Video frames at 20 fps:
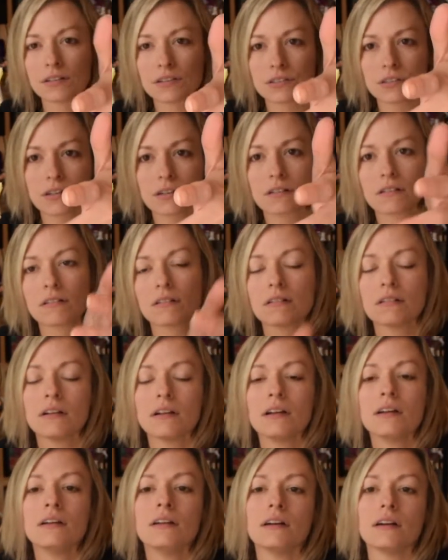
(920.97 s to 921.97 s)
circle?
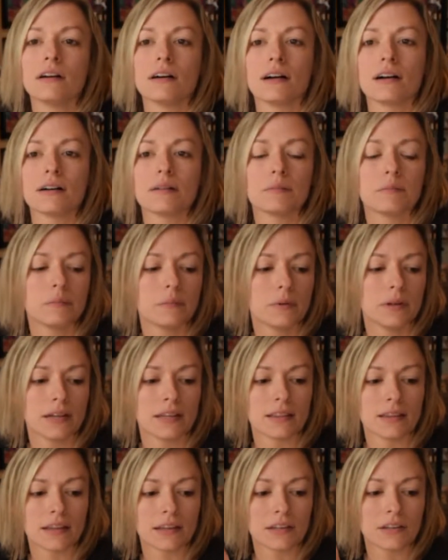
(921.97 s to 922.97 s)
And
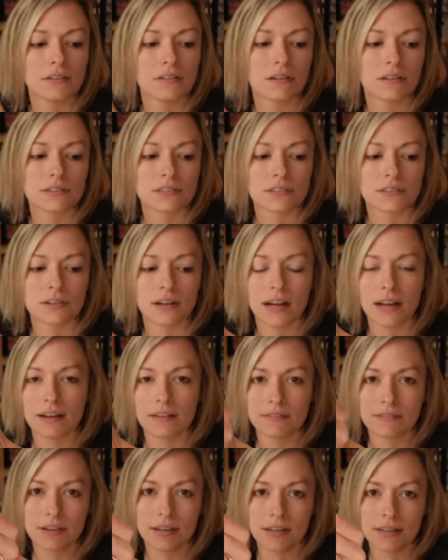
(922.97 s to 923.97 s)
then you also
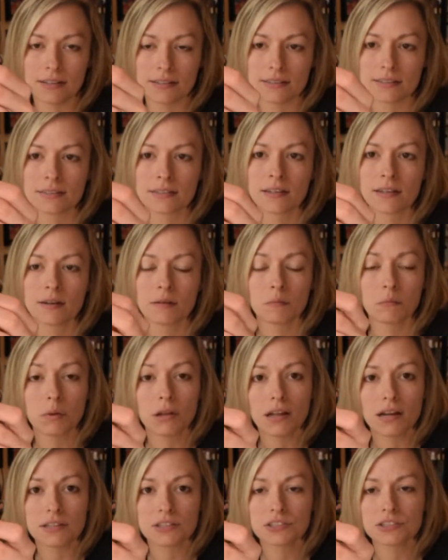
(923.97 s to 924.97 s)
have his
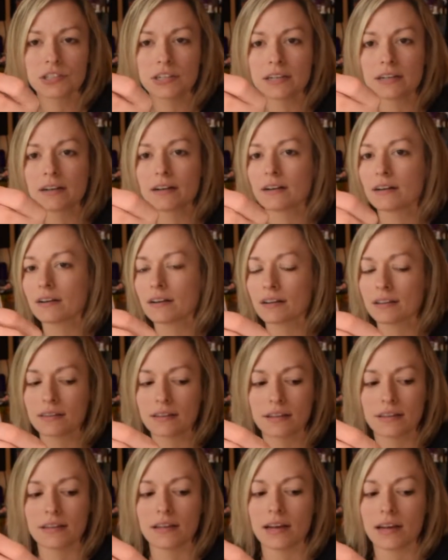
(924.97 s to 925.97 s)
blush here, and
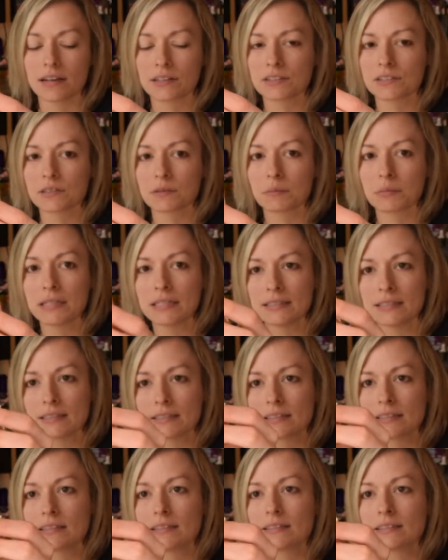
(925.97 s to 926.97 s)
then the extra
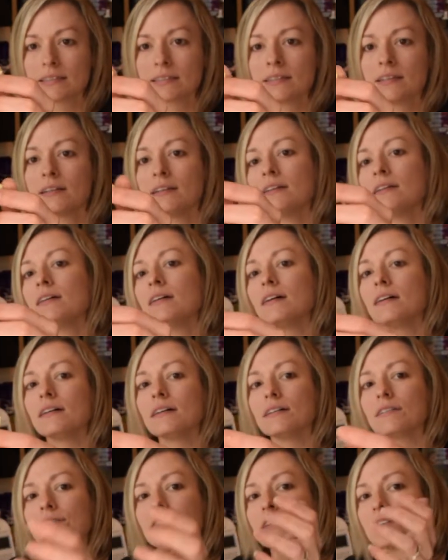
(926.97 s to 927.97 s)
pieces
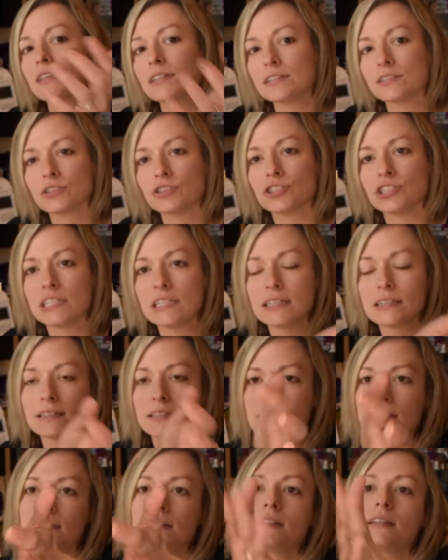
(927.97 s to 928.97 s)
for his
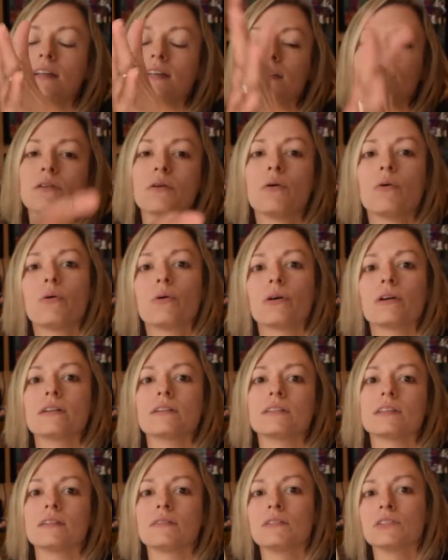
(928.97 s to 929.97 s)
cheeks, and then the
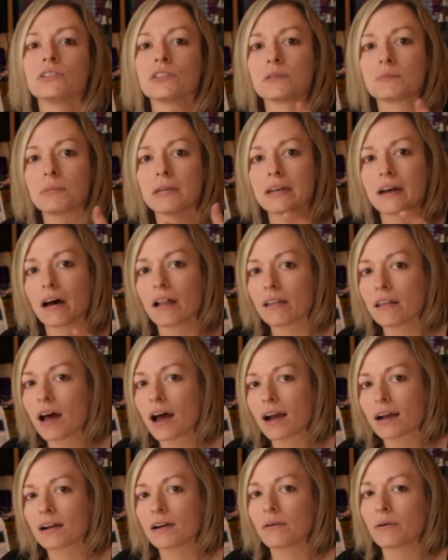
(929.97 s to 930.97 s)
horns. It would just be a
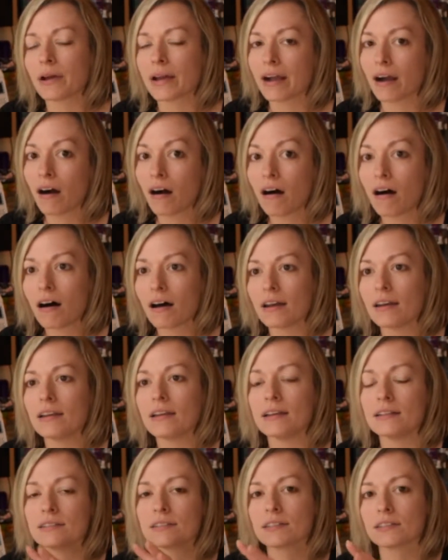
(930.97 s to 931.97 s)
lot going on
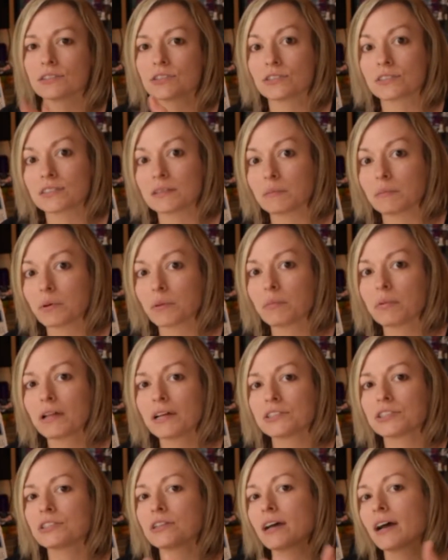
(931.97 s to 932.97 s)
in such a simple
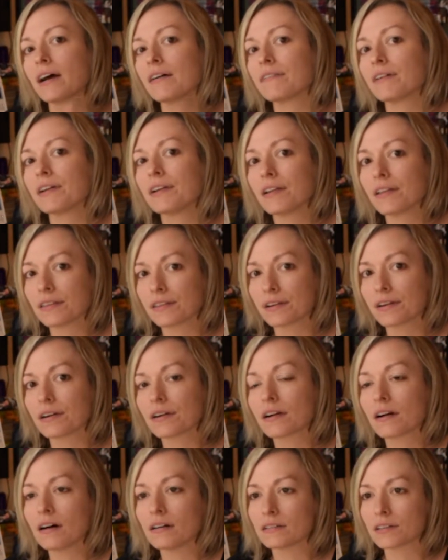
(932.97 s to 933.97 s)
plush to have another
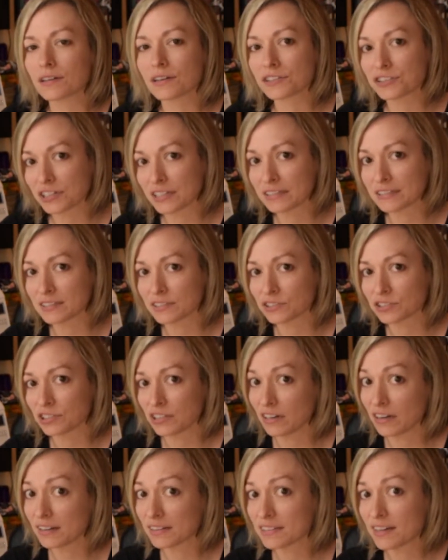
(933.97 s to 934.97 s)
color
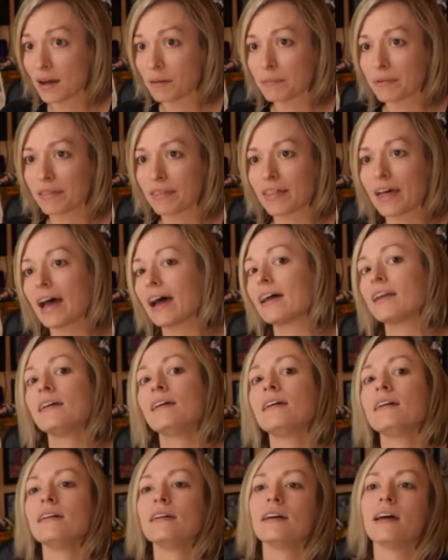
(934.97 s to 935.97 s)
transition on top of that.
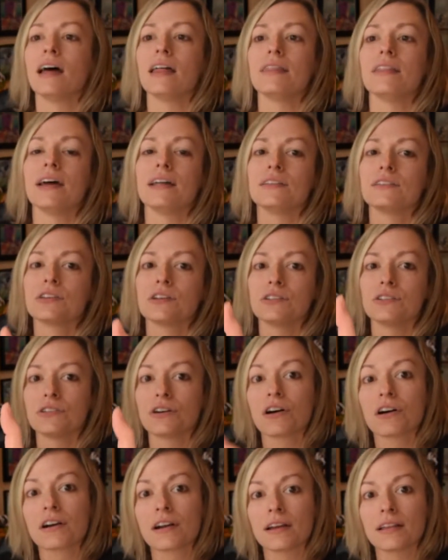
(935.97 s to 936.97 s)
And then to
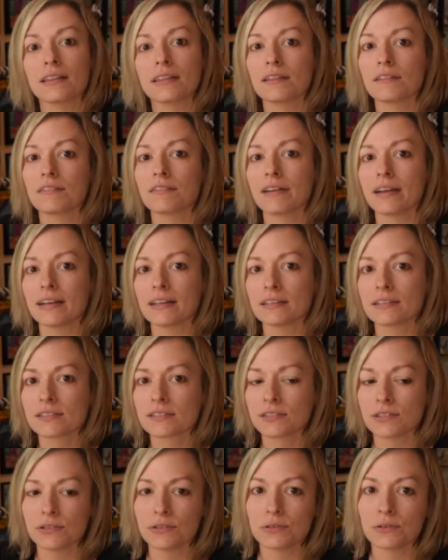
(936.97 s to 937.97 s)
darken the face
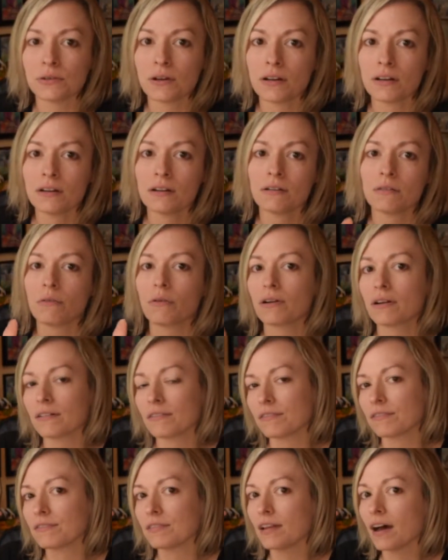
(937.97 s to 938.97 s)
too would
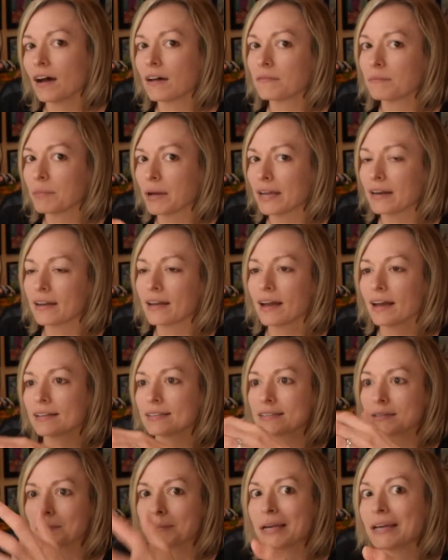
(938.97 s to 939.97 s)
have not been
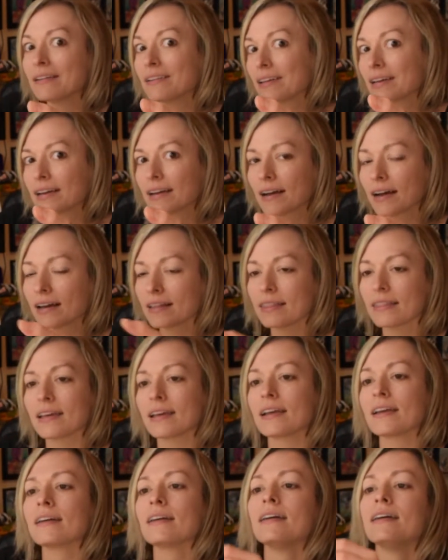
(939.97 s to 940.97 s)
as appealing, I
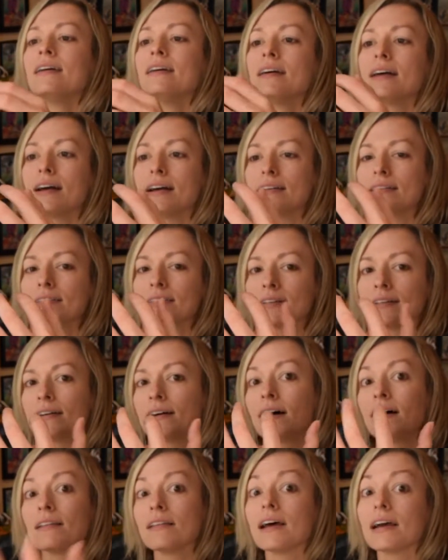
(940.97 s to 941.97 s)
think, as
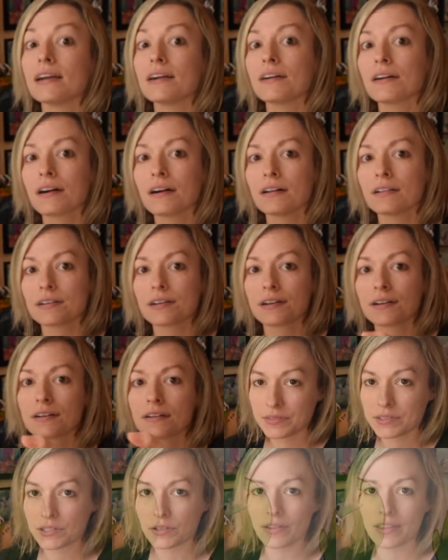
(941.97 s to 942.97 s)
a lighter color.
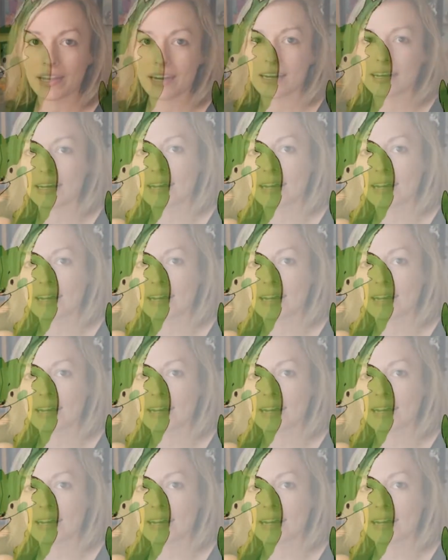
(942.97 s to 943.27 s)
So then I